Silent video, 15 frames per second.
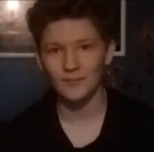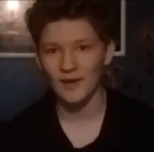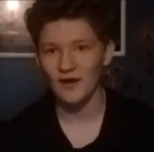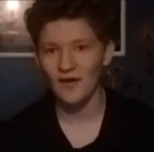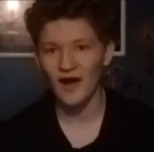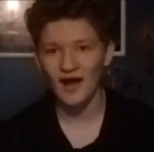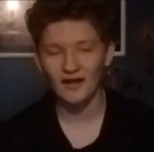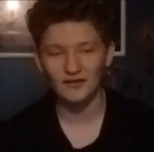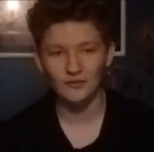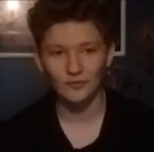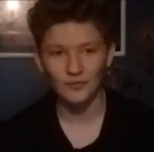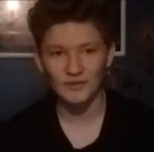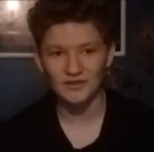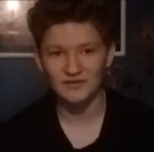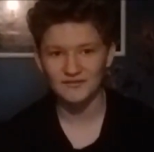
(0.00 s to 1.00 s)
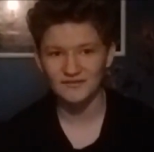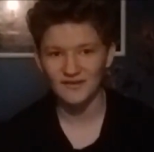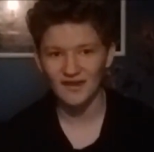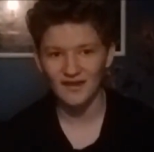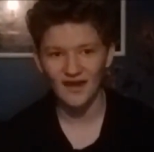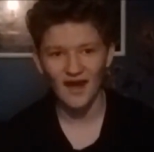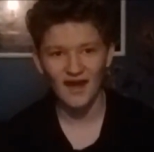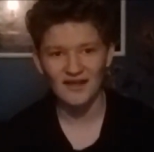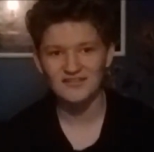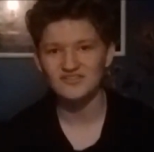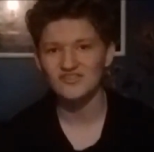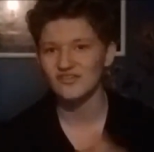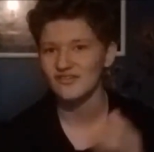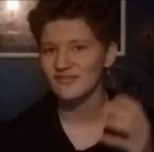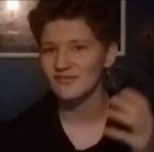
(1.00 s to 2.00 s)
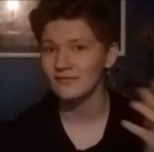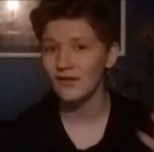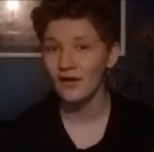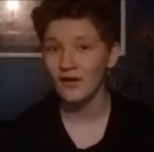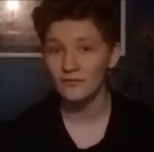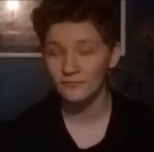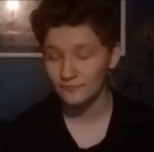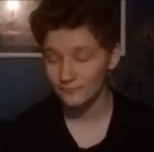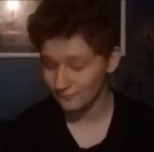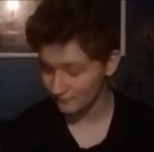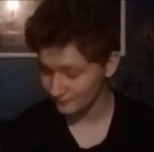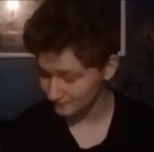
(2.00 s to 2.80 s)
about Halloween that I just love.